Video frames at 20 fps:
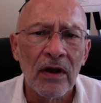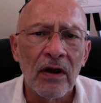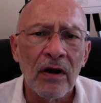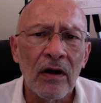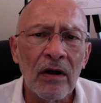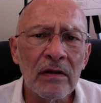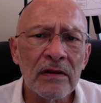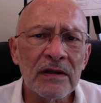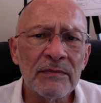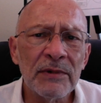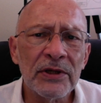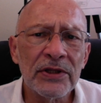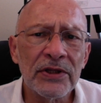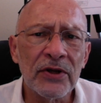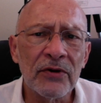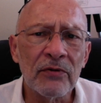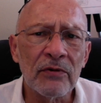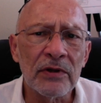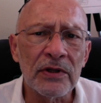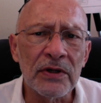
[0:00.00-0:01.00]
All the
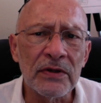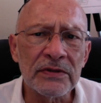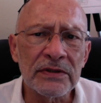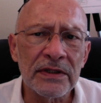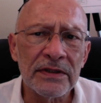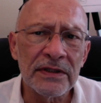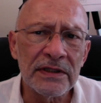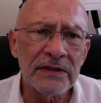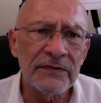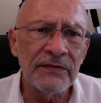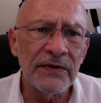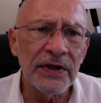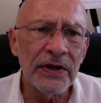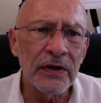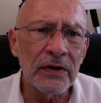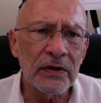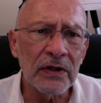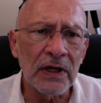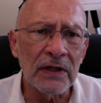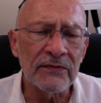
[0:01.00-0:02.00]
material used in this
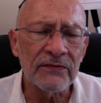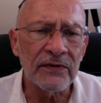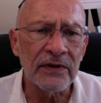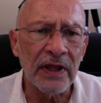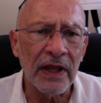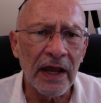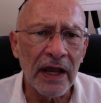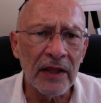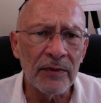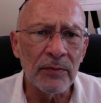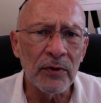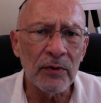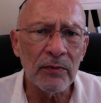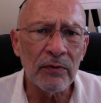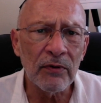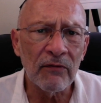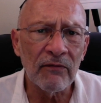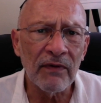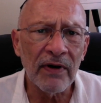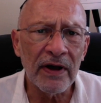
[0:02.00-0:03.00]
video comes from the handbook
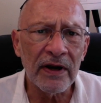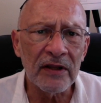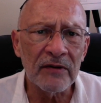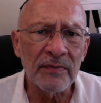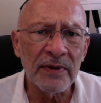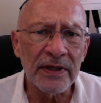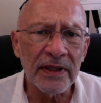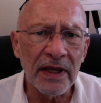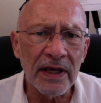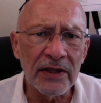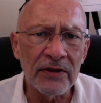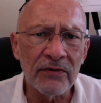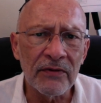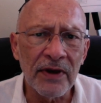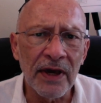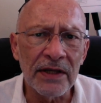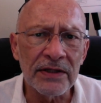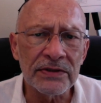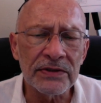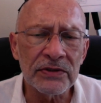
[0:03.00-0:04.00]
provided by the
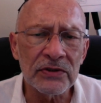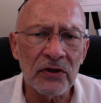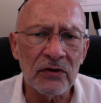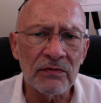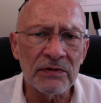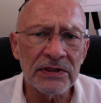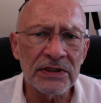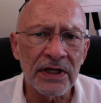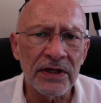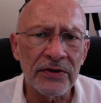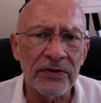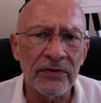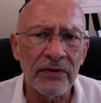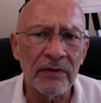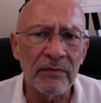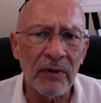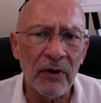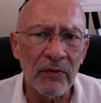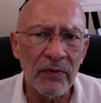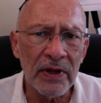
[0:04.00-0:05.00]
Education Service Center,
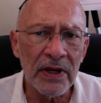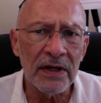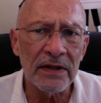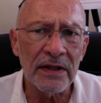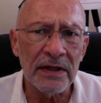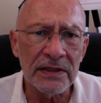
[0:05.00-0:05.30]
and María, the